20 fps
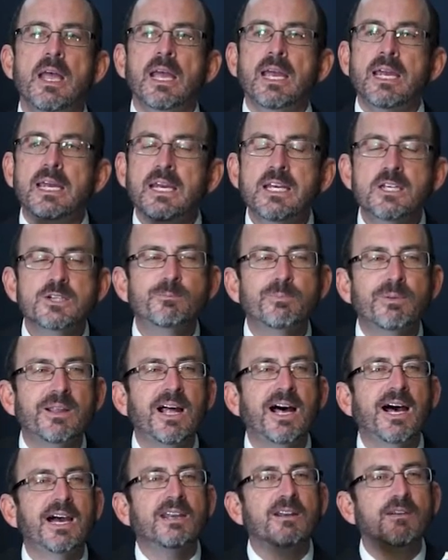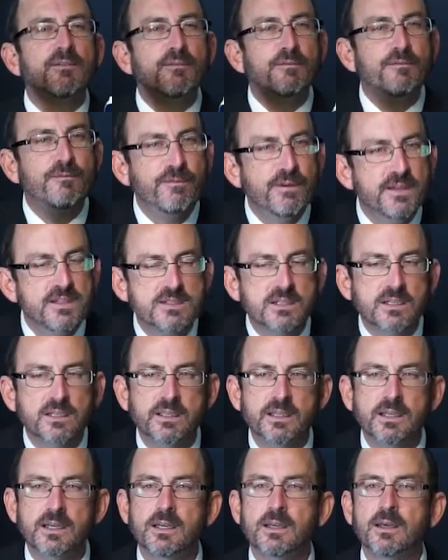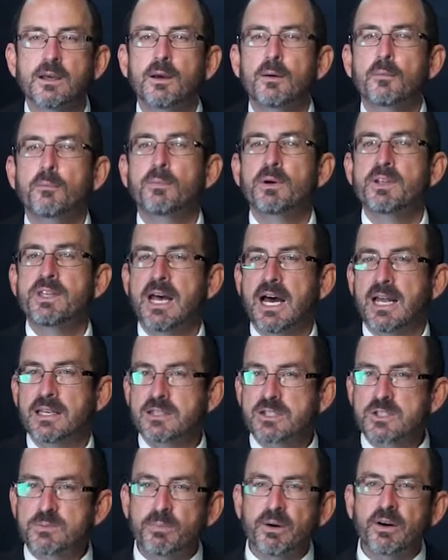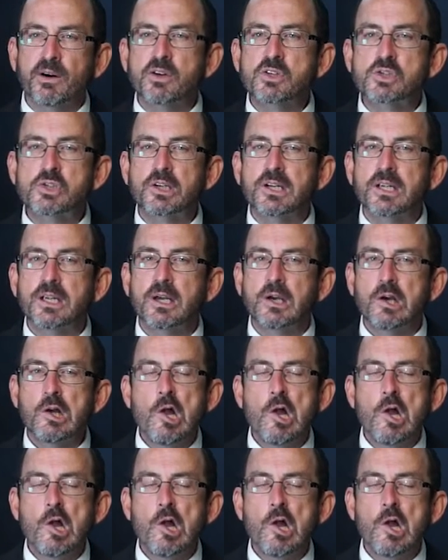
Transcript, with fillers: He's blind physically, but not spiritually.